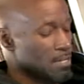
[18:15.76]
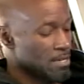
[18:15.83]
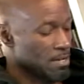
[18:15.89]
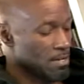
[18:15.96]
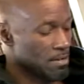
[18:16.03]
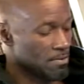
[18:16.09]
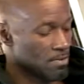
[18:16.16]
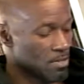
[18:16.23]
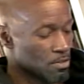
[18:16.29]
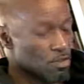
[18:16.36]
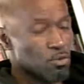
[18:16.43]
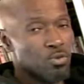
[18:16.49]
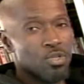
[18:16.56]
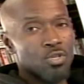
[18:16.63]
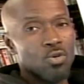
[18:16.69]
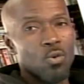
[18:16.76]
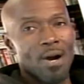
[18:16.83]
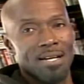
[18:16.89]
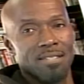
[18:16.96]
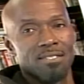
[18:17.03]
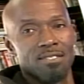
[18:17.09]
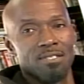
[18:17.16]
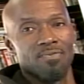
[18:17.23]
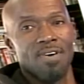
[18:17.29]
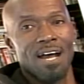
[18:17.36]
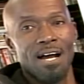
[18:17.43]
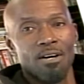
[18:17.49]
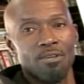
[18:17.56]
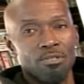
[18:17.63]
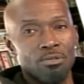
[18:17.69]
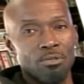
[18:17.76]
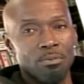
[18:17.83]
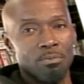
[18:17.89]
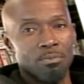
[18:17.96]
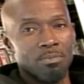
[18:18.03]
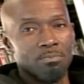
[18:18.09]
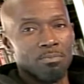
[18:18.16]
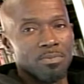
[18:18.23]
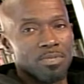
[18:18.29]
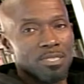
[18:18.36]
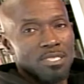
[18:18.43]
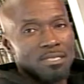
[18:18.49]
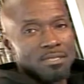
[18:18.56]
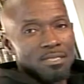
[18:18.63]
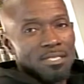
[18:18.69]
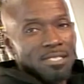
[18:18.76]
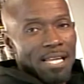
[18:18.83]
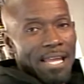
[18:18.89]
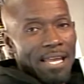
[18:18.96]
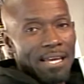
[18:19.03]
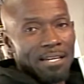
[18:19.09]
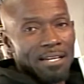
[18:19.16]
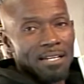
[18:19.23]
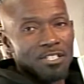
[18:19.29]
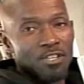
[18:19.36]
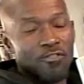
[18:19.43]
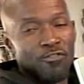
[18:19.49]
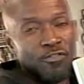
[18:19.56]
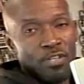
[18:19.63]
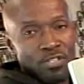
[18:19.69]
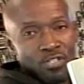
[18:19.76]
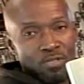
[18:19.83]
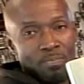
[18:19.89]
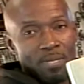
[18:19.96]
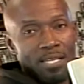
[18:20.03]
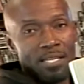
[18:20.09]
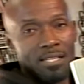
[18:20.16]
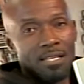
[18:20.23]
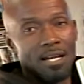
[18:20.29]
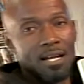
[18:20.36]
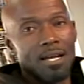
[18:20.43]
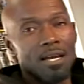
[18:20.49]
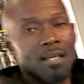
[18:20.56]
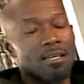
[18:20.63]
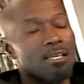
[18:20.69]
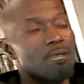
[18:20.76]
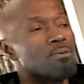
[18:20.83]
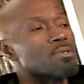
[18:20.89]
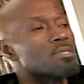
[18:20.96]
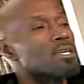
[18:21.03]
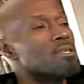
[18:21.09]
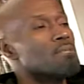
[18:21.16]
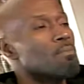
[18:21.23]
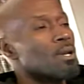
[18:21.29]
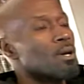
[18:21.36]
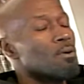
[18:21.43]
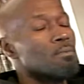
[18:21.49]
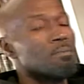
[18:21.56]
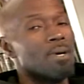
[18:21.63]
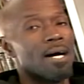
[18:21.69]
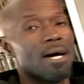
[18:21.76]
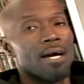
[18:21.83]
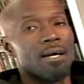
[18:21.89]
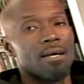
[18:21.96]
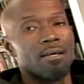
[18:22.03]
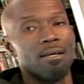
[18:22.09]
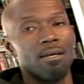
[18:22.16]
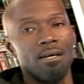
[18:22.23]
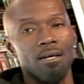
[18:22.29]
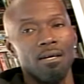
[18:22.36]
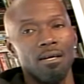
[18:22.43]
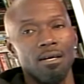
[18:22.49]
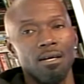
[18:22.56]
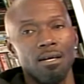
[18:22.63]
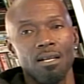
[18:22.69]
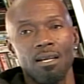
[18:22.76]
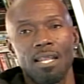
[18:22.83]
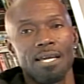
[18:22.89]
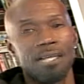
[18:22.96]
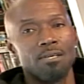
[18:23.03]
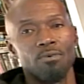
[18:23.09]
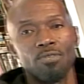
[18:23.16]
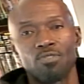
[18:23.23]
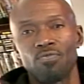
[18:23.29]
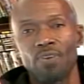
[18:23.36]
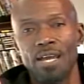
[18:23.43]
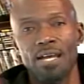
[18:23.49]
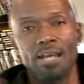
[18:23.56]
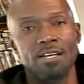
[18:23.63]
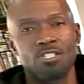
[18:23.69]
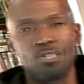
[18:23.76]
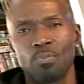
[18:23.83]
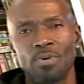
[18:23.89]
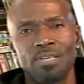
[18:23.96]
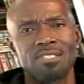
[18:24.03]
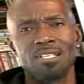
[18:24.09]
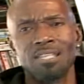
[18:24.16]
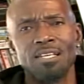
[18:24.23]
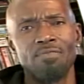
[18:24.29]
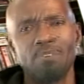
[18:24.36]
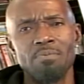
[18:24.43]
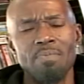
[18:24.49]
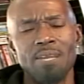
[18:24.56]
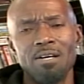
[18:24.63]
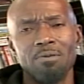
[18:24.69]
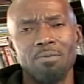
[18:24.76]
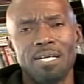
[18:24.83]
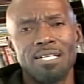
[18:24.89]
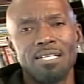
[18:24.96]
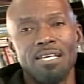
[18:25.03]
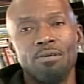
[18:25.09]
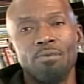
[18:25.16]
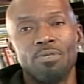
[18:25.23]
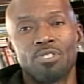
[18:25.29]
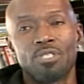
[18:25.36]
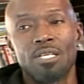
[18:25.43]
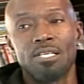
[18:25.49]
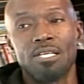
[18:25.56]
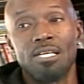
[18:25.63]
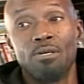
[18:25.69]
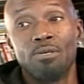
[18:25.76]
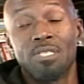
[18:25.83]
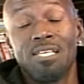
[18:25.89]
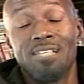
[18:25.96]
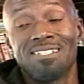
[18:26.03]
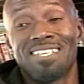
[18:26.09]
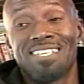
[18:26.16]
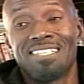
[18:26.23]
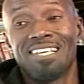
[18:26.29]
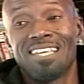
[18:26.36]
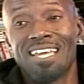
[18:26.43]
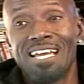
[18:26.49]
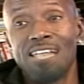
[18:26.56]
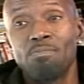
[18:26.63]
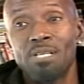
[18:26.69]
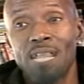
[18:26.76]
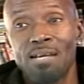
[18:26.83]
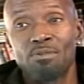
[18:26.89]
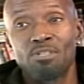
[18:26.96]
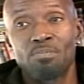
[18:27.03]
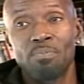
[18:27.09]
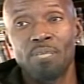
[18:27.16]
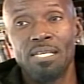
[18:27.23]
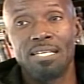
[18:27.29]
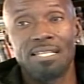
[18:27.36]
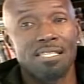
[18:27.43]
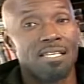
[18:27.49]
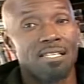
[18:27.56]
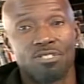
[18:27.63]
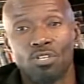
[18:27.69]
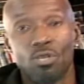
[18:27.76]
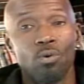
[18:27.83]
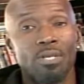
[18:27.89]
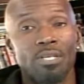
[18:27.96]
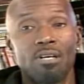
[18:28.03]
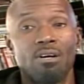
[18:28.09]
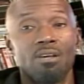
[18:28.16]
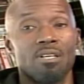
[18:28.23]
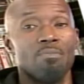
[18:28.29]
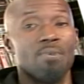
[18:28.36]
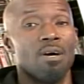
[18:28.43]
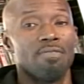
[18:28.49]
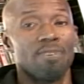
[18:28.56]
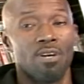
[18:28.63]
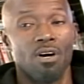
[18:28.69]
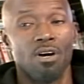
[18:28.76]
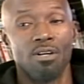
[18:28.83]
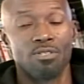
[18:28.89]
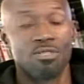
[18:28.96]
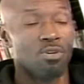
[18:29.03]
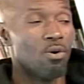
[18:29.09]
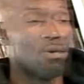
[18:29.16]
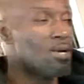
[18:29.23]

nuances of how you stand, your foot speed. He was getting blown by like it was fat express delivery mail, man. It was the game time speed, I think, totally caught him off guard. So